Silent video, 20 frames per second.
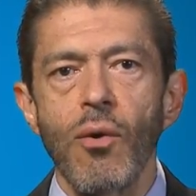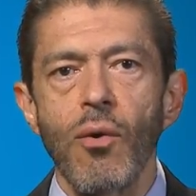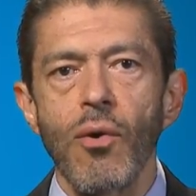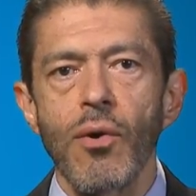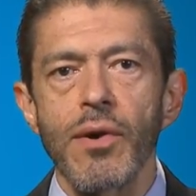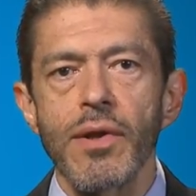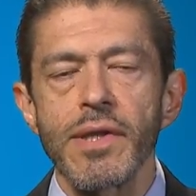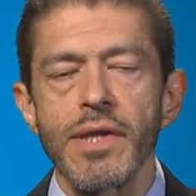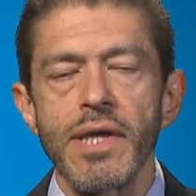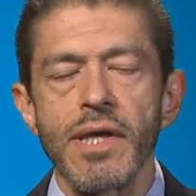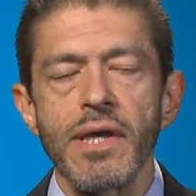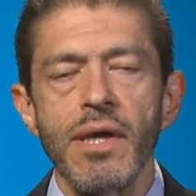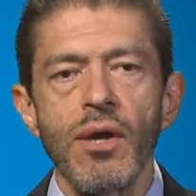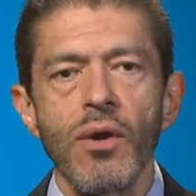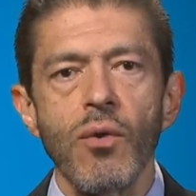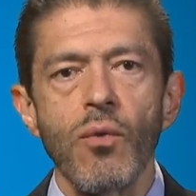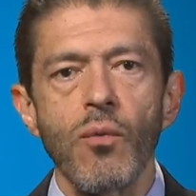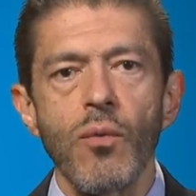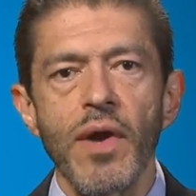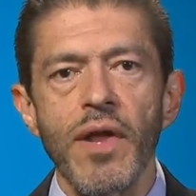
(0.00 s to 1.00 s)
orally
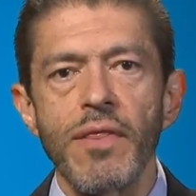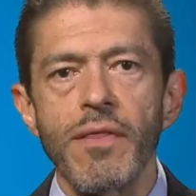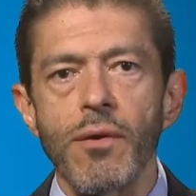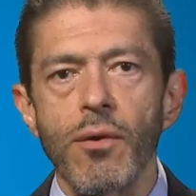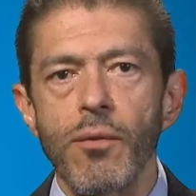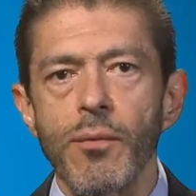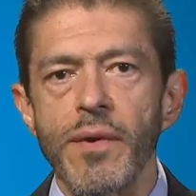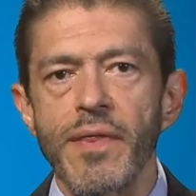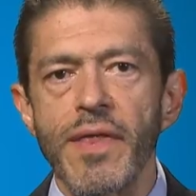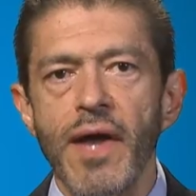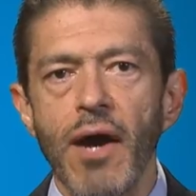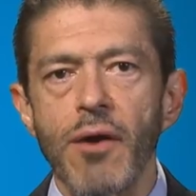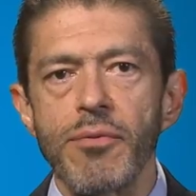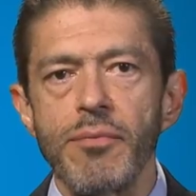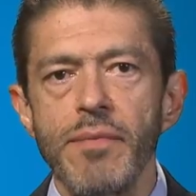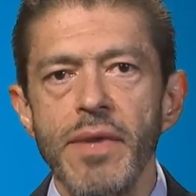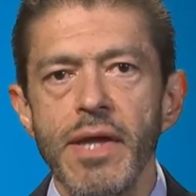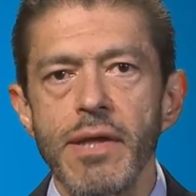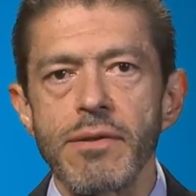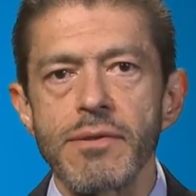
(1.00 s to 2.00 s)
with or without
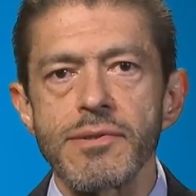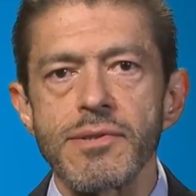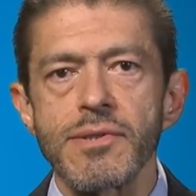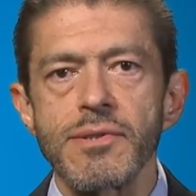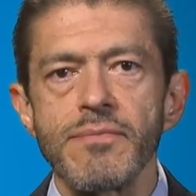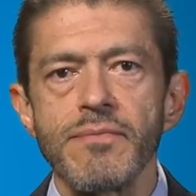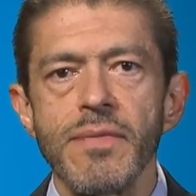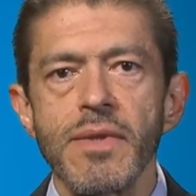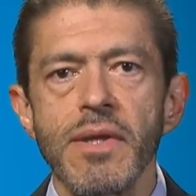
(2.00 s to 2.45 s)
meals.